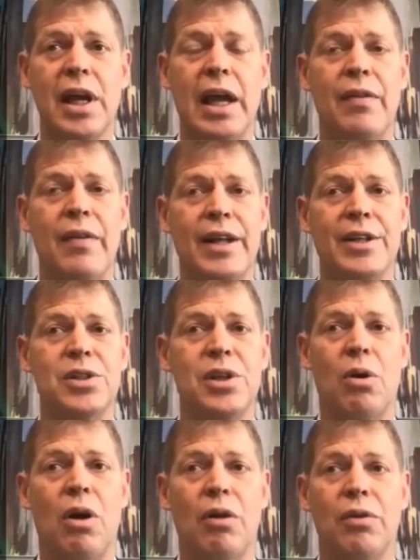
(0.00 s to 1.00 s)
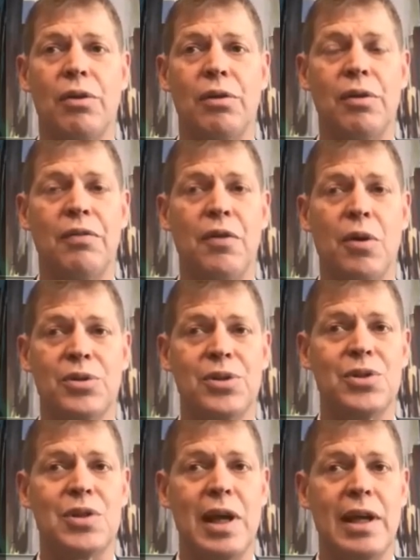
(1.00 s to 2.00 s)
And that's, all the folks
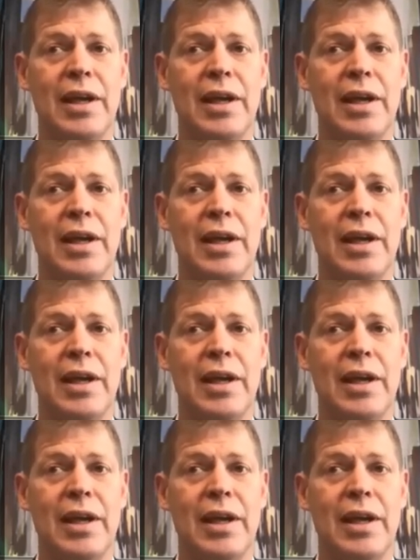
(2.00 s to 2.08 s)
that Say